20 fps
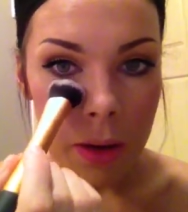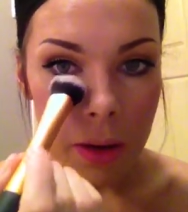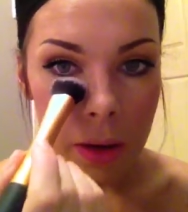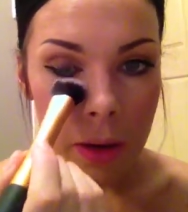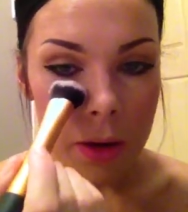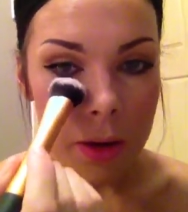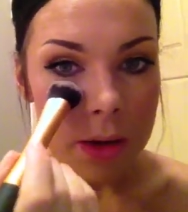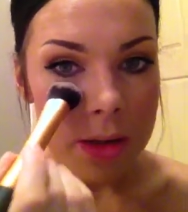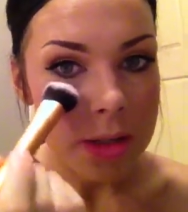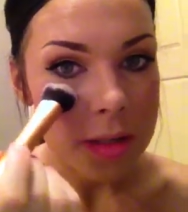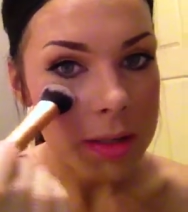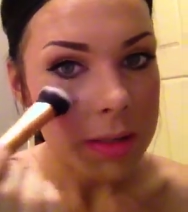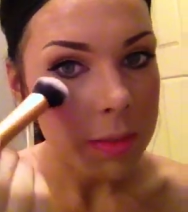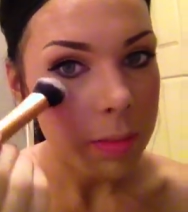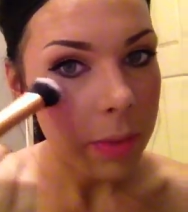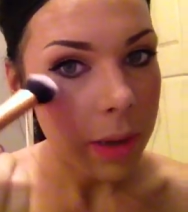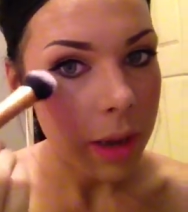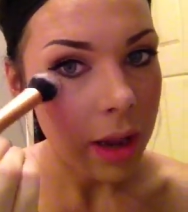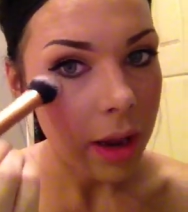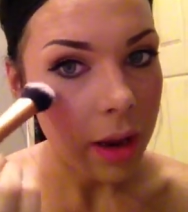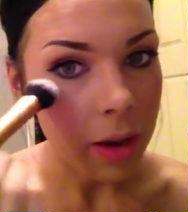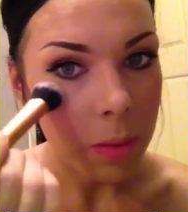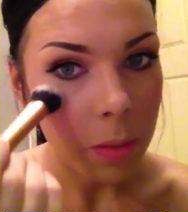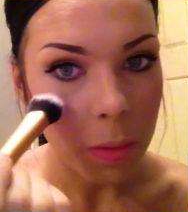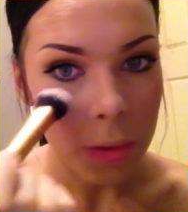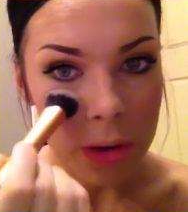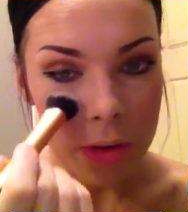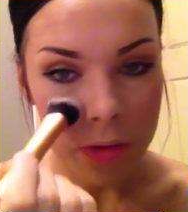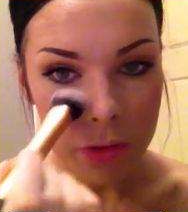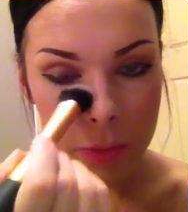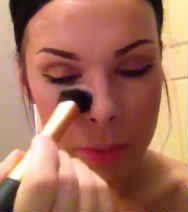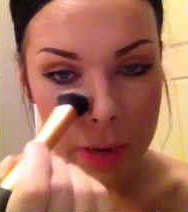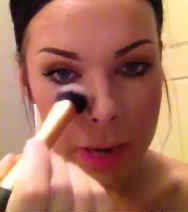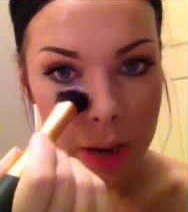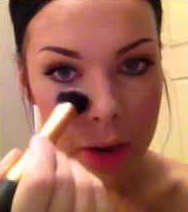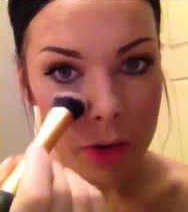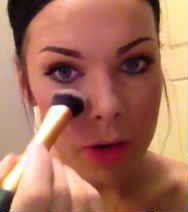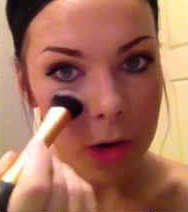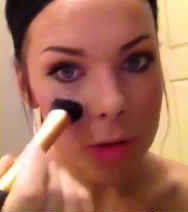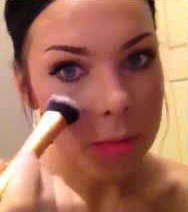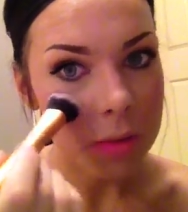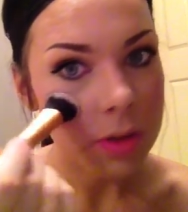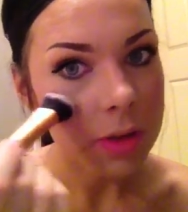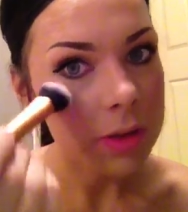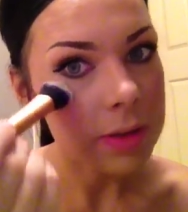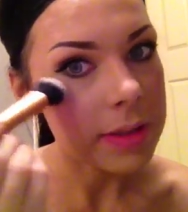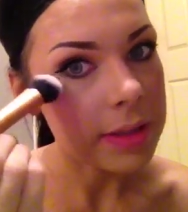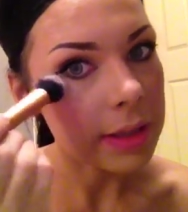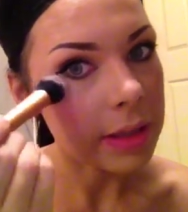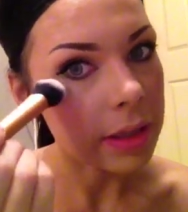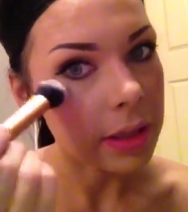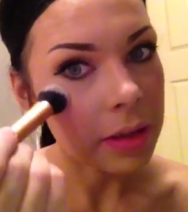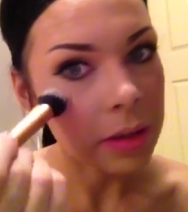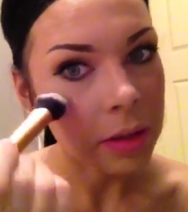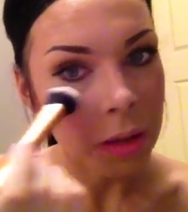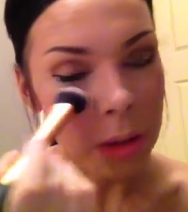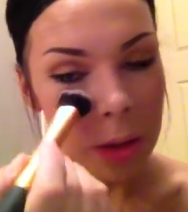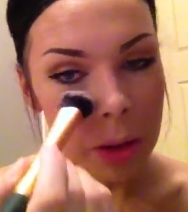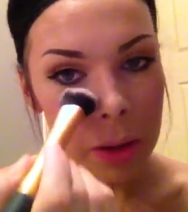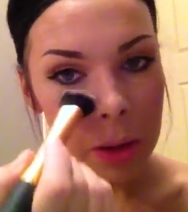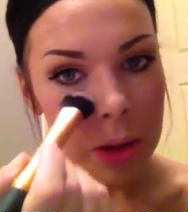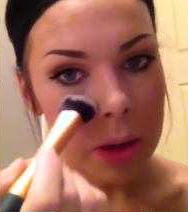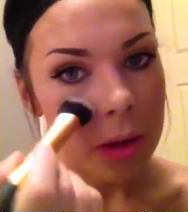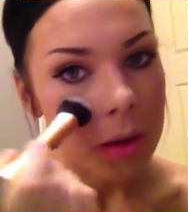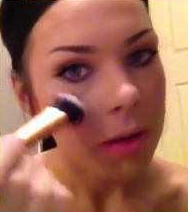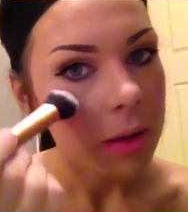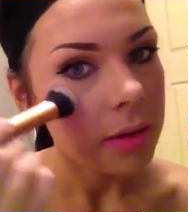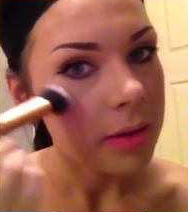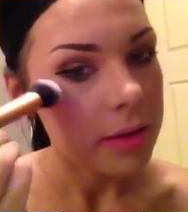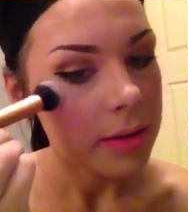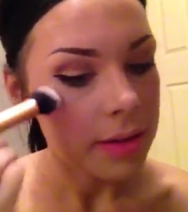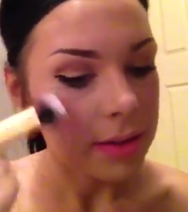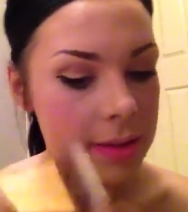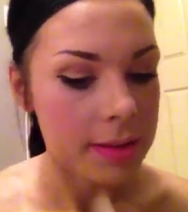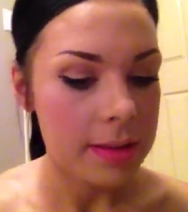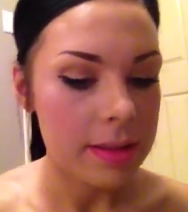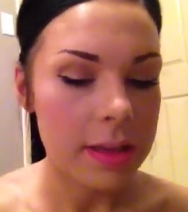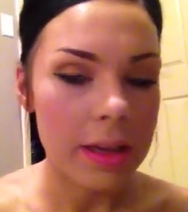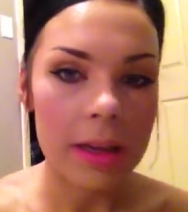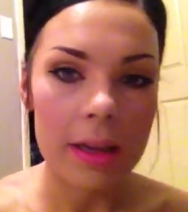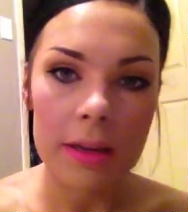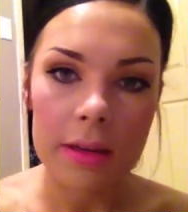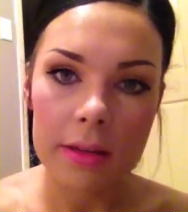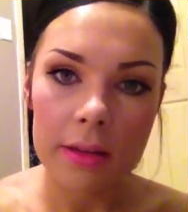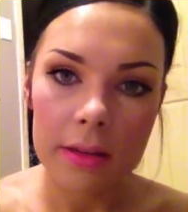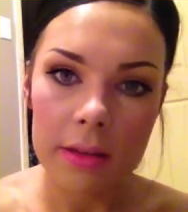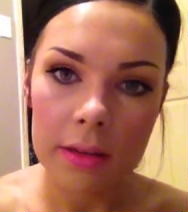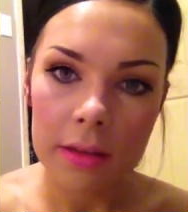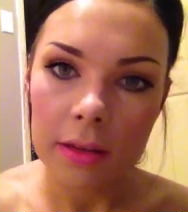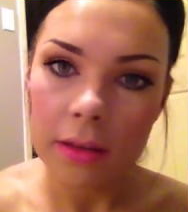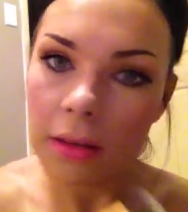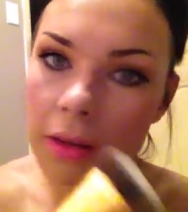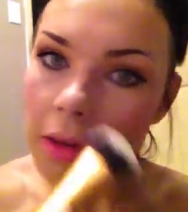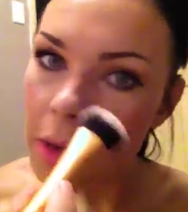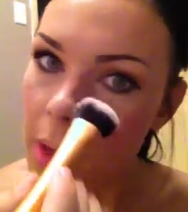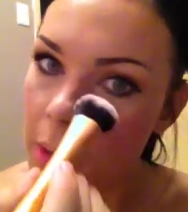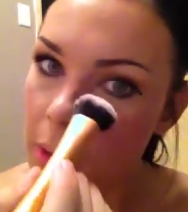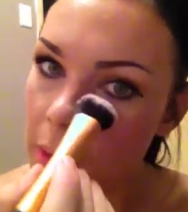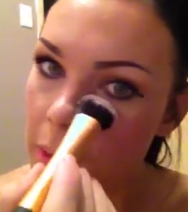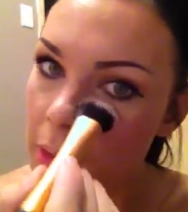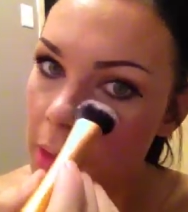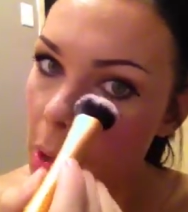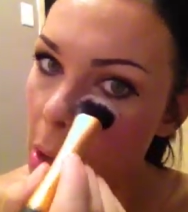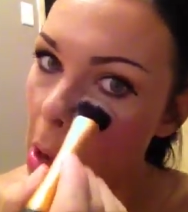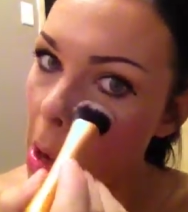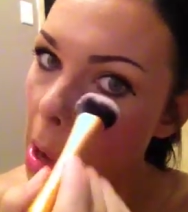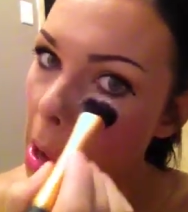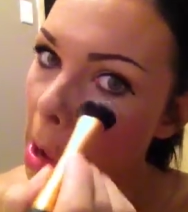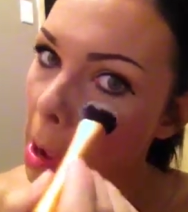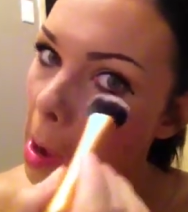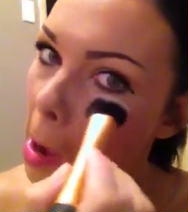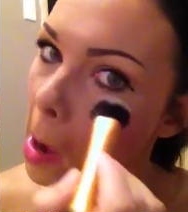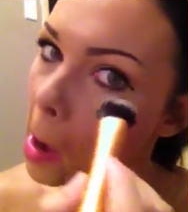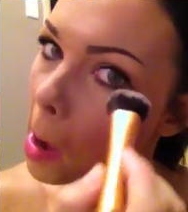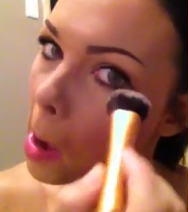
and I just pat whatever powder I'm using to set under the eye.